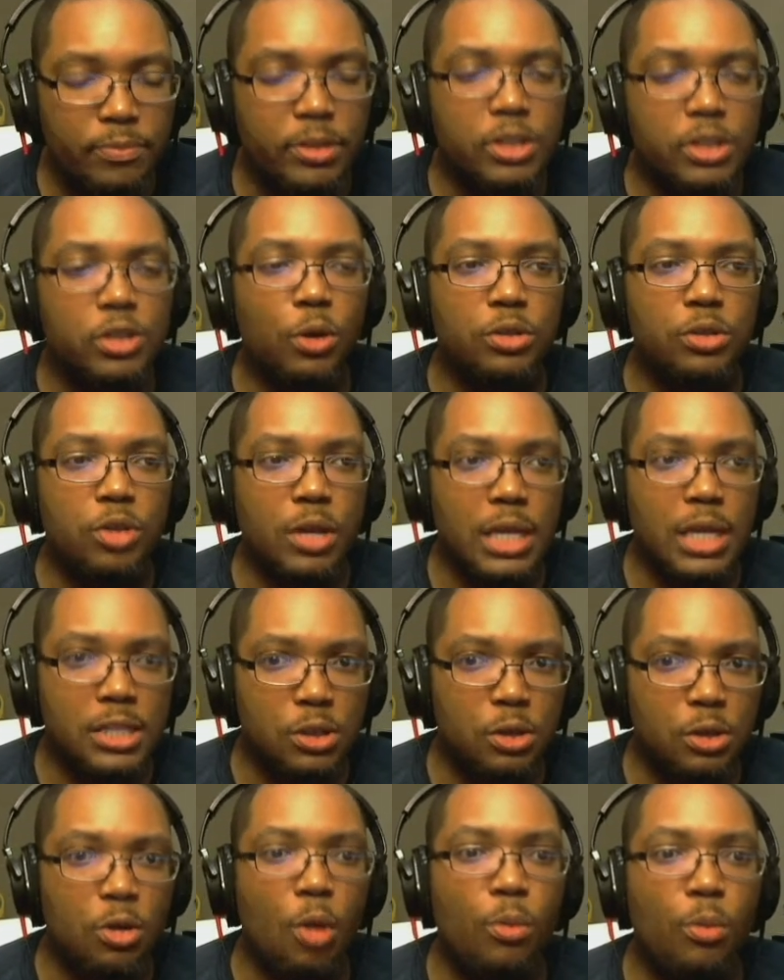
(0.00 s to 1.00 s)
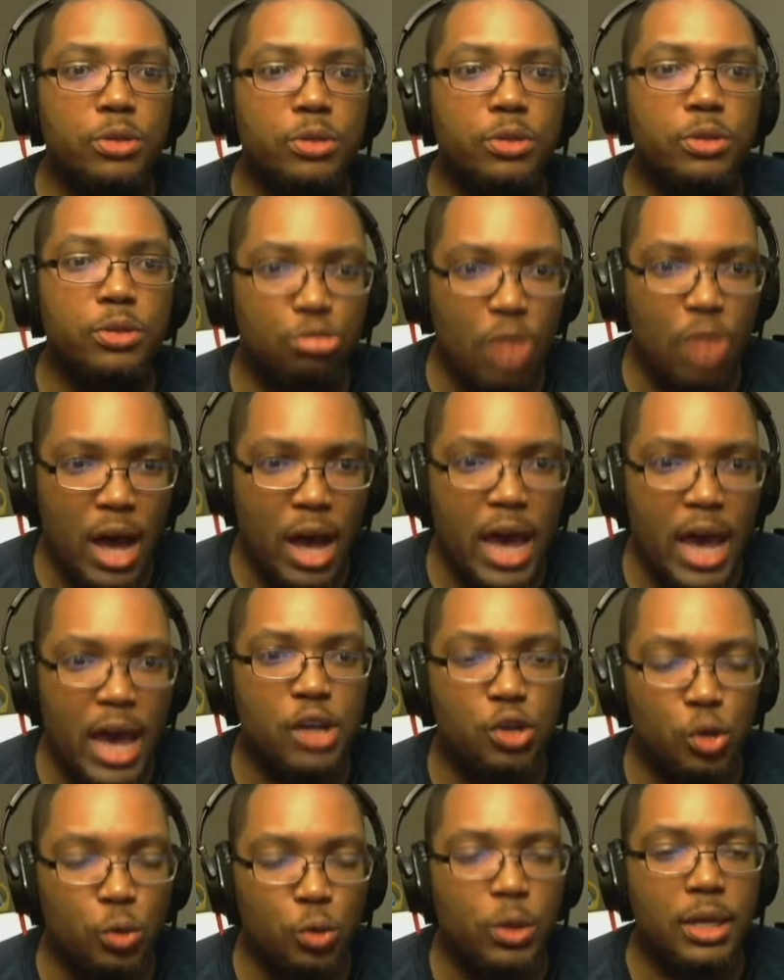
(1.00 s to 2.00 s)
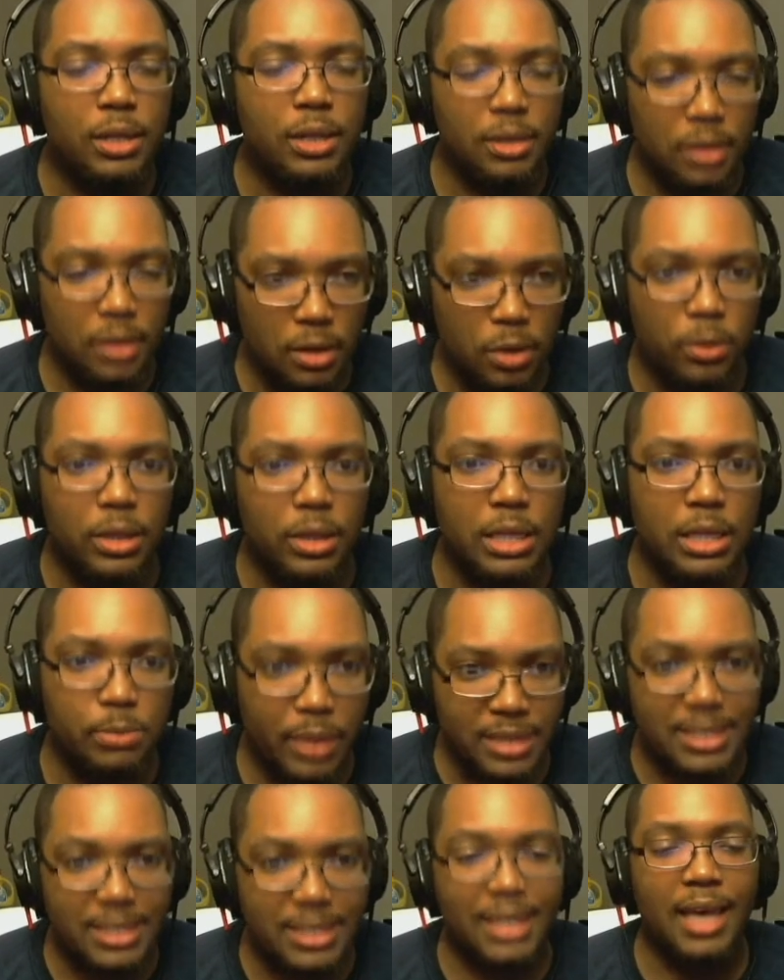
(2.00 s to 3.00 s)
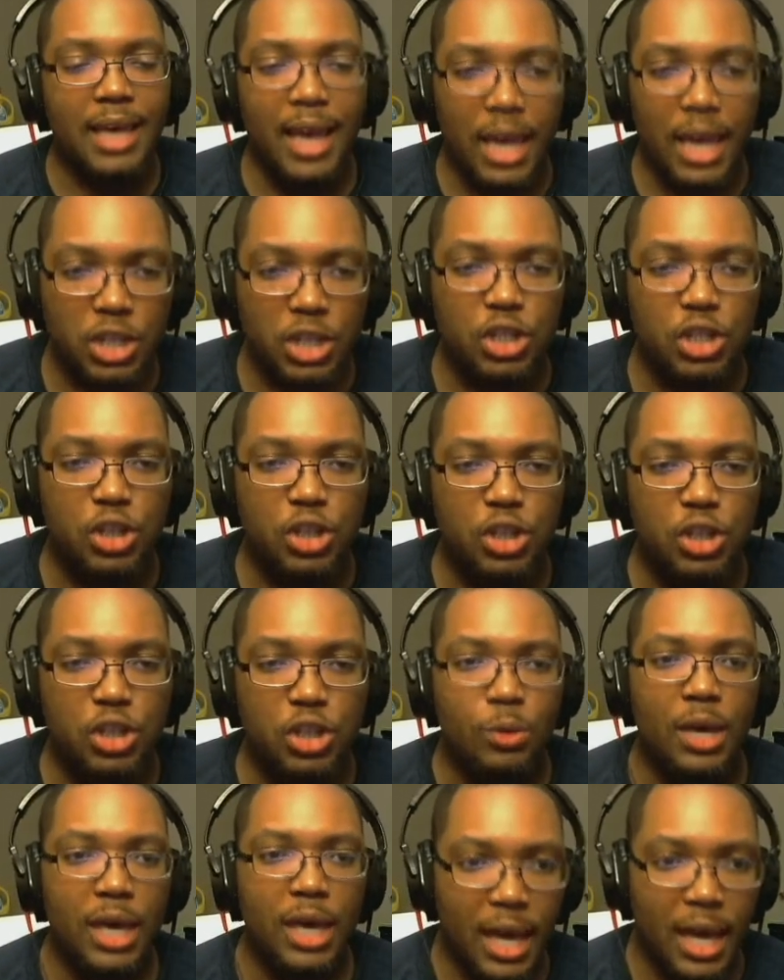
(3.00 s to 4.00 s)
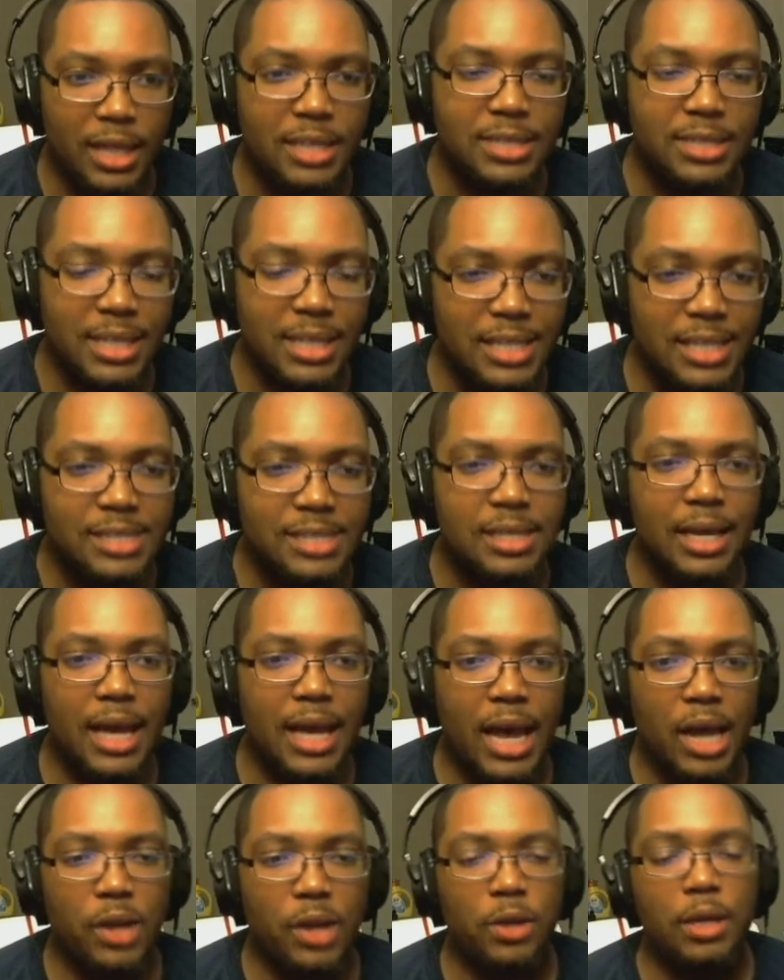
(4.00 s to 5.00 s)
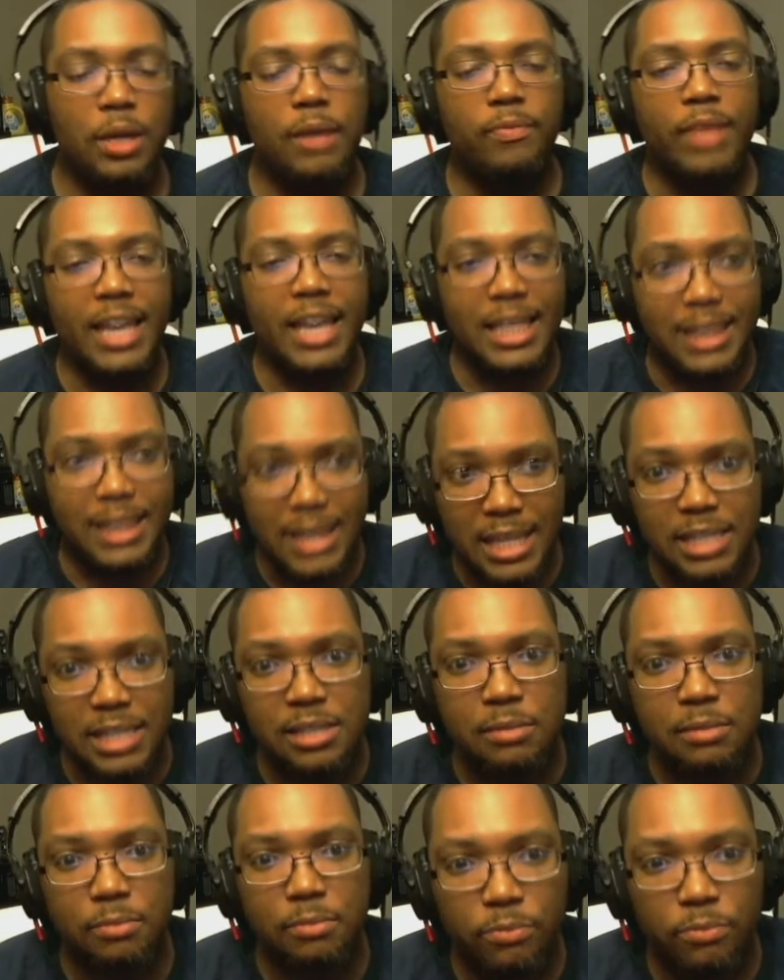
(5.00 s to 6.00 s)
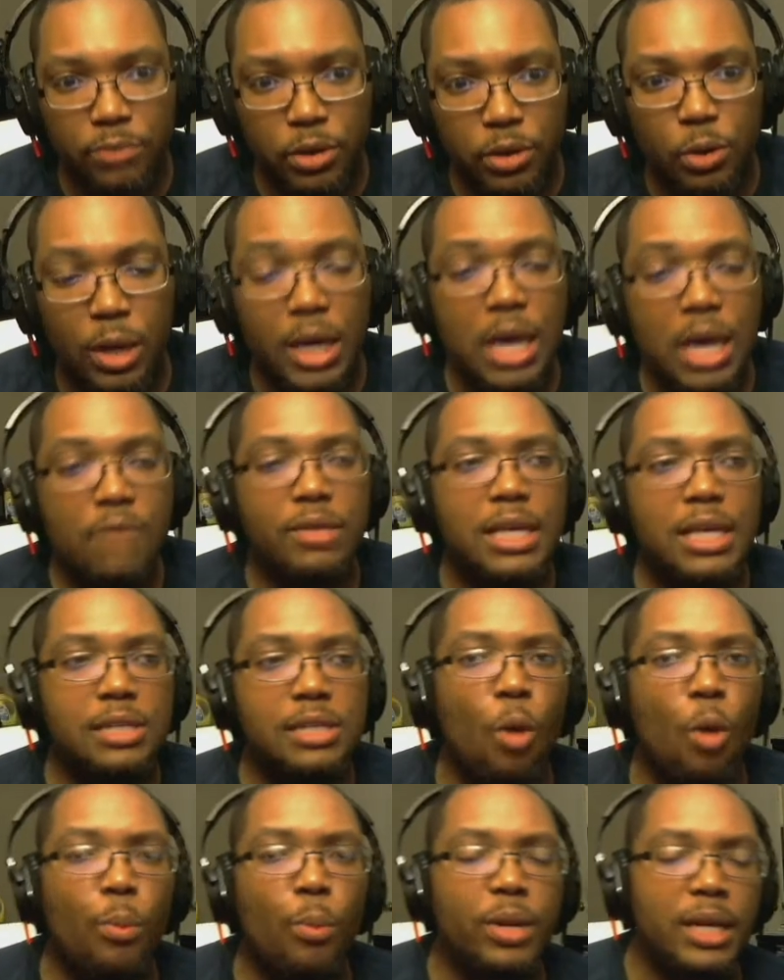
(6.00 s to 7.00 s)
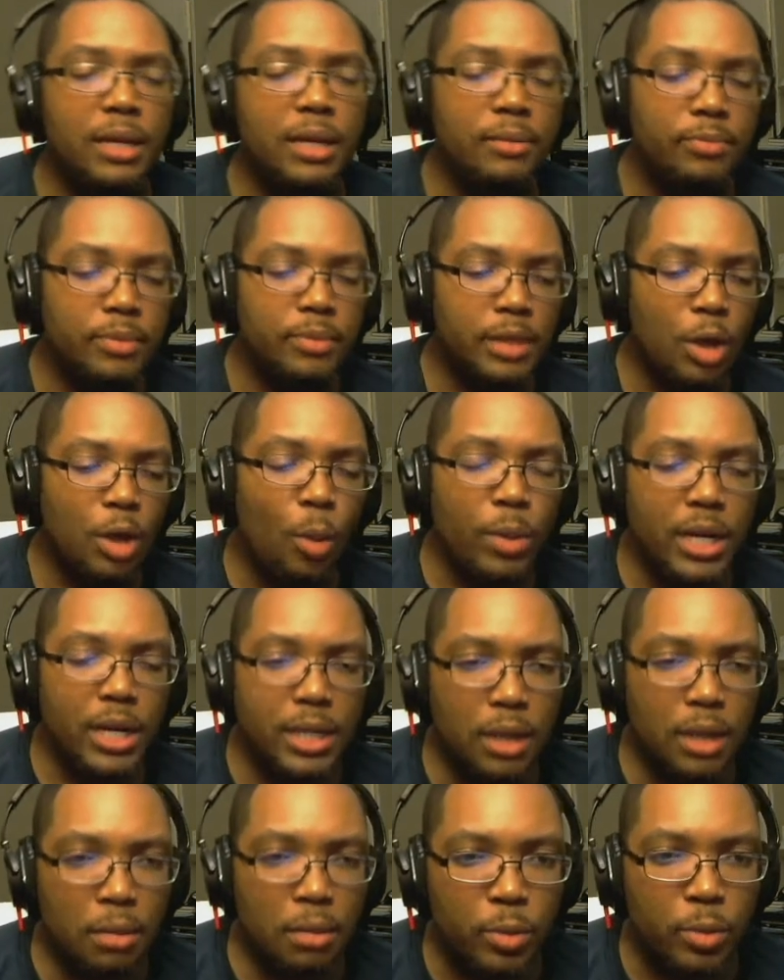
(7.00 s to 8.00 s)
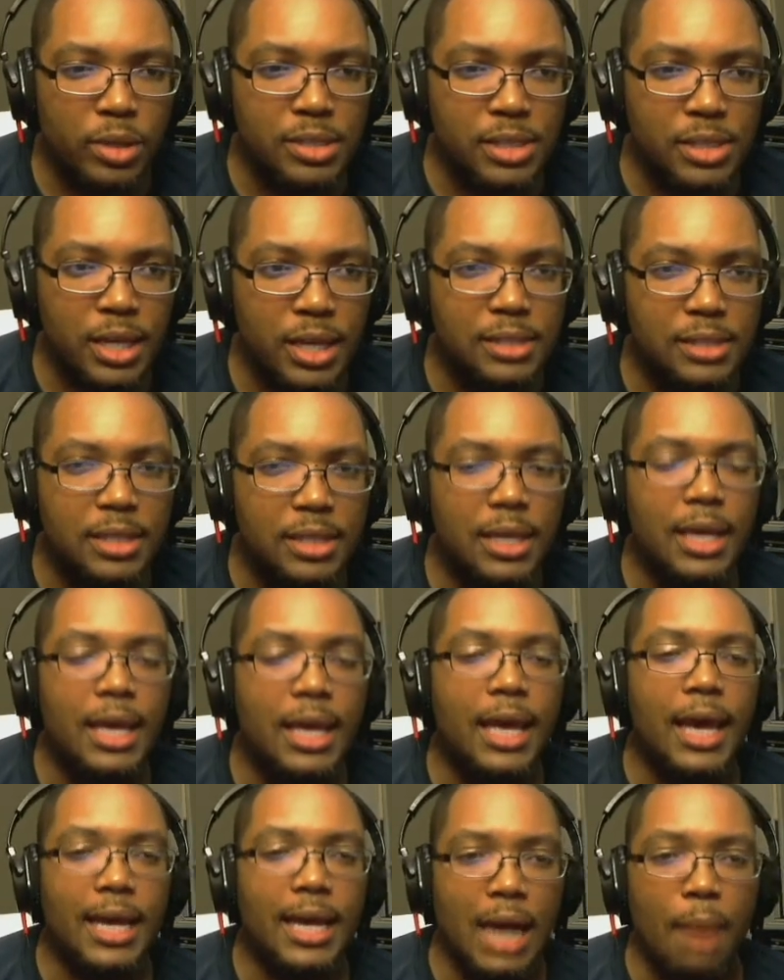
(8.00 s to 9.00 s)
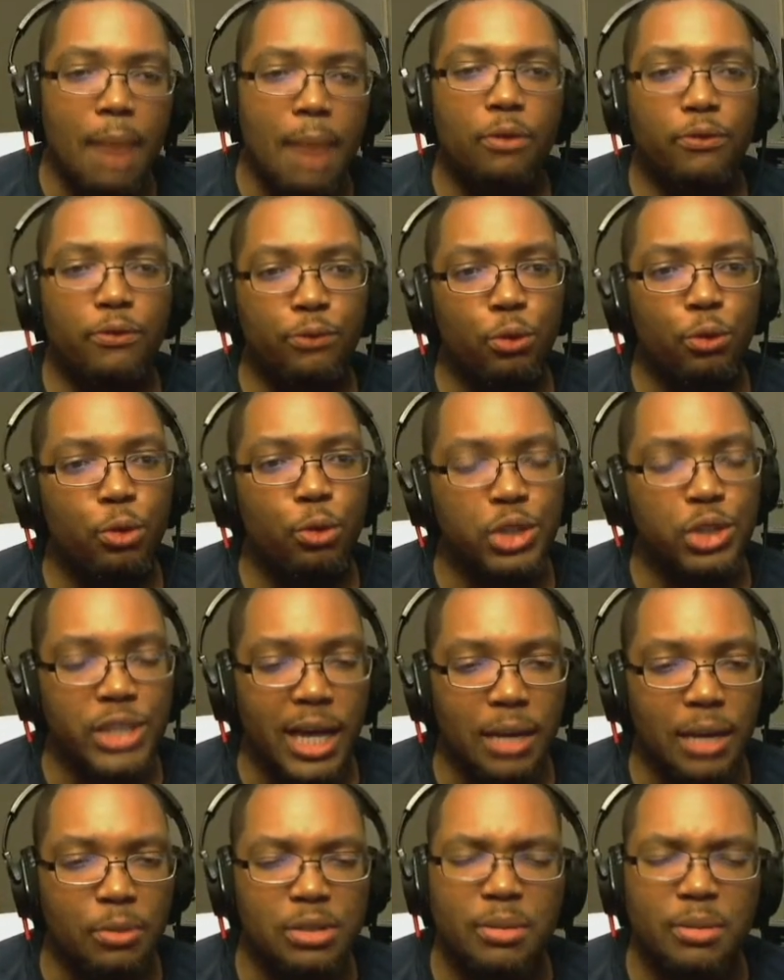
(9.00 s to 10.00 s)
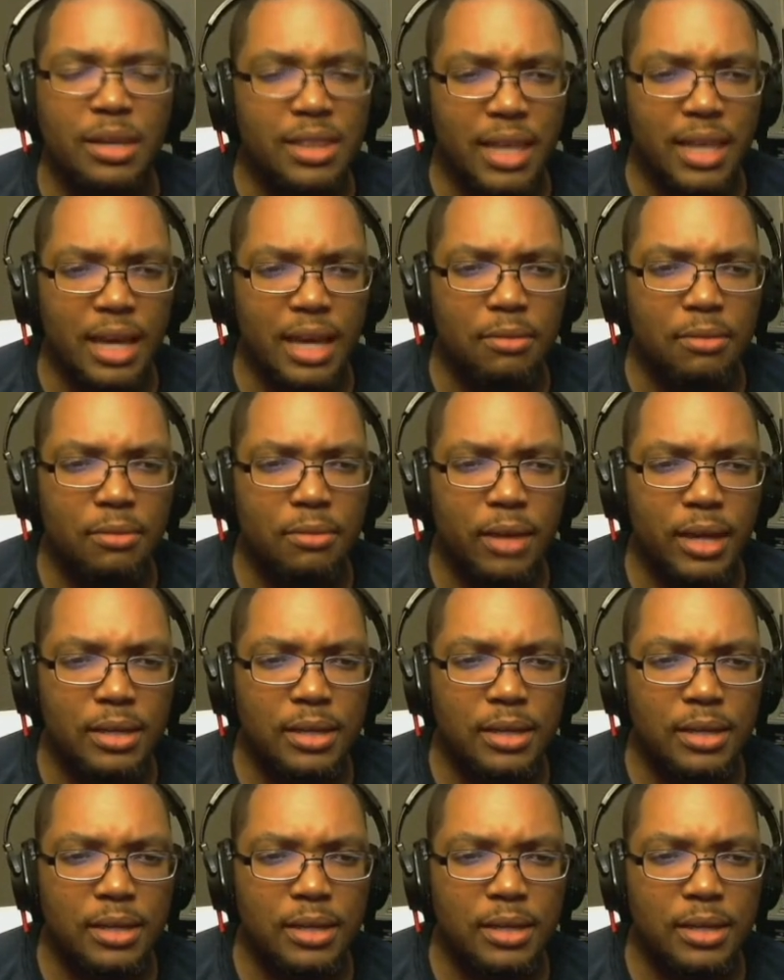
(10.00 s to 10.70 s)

So so they're trying to, as best they can, show you, yeah, this is the guy in this view. Even his opening number where he says, "And I'm the fool who shot him," or something like that, right?